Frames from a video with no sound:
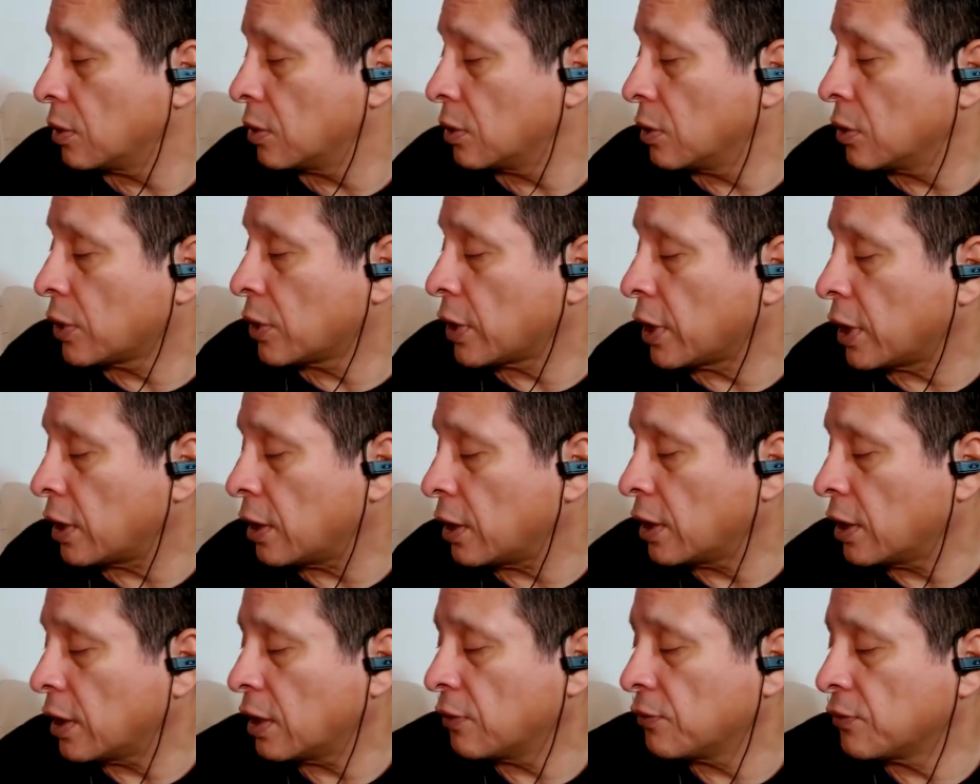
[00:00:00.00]
okay,
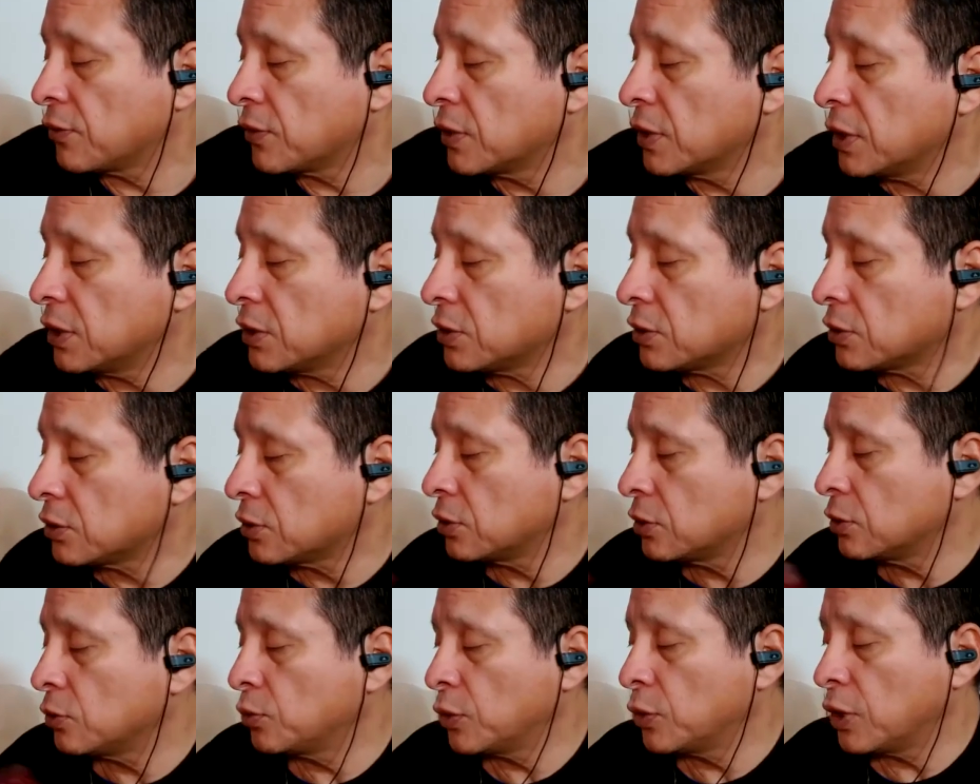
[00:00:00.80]
I have these
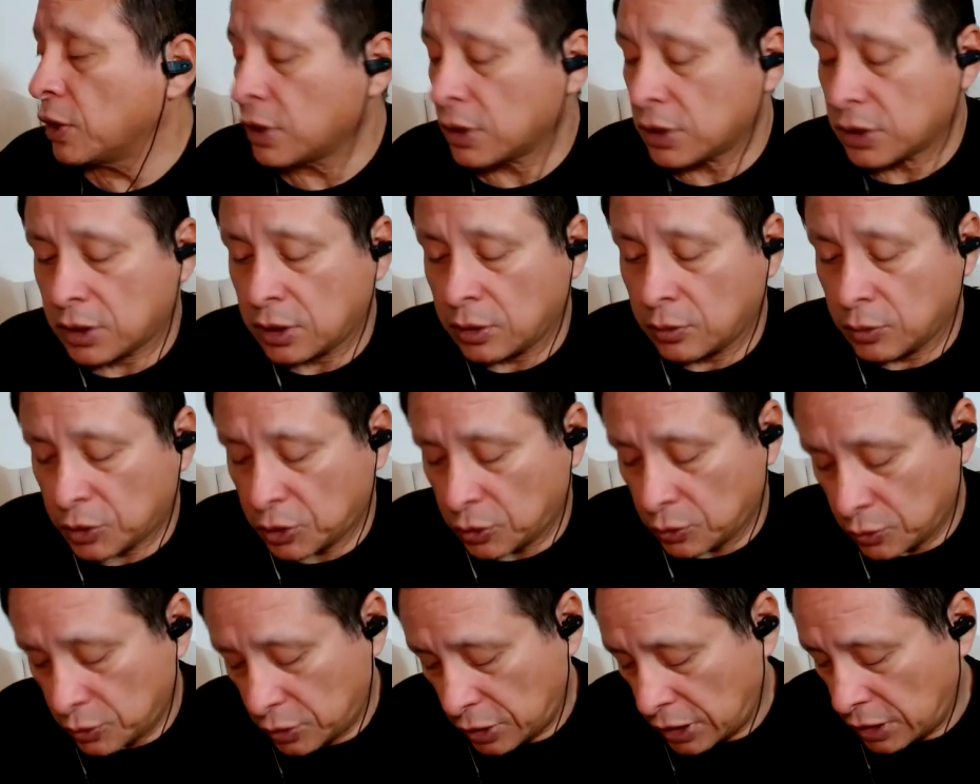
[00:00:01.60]
two books. I'll
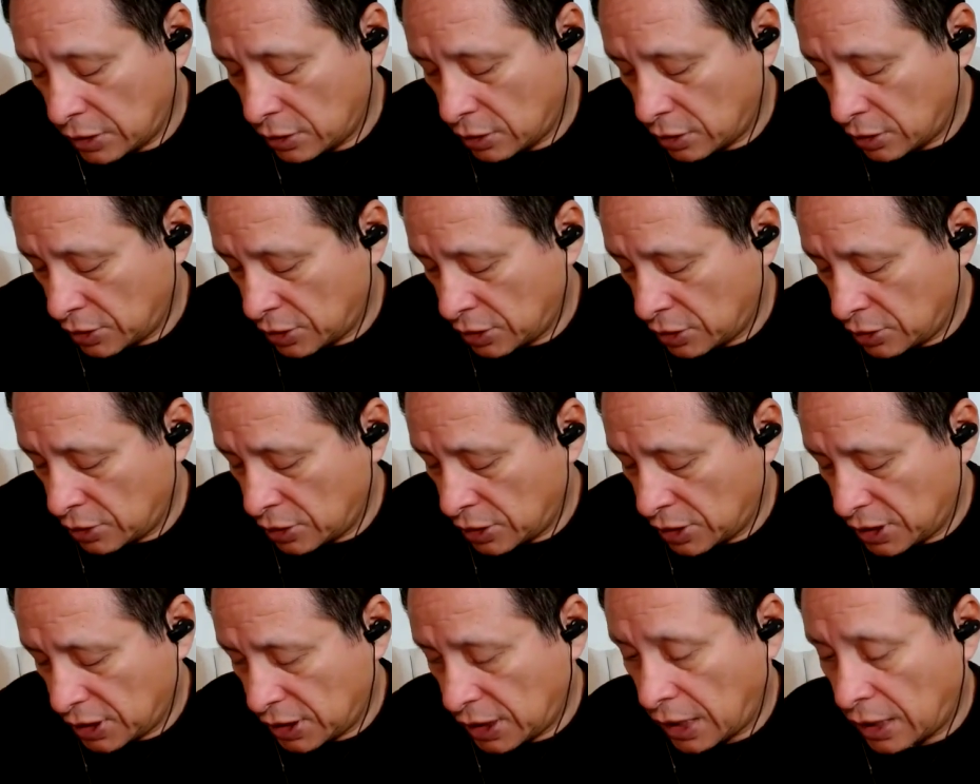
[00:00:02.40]
show them together because they're
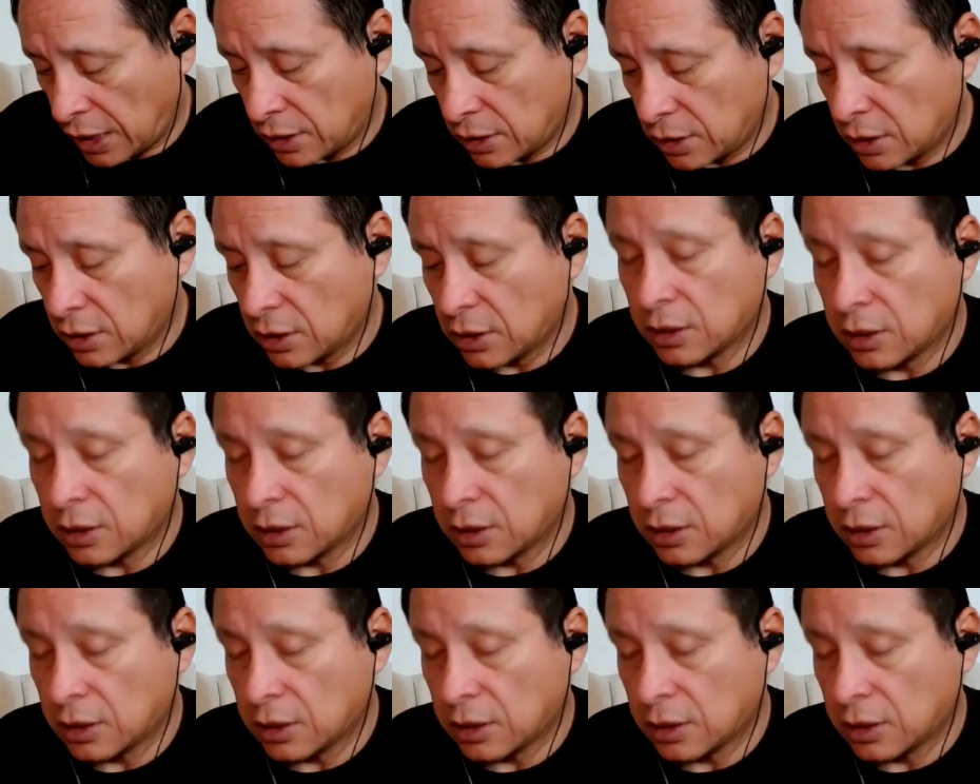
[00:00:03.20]
the set.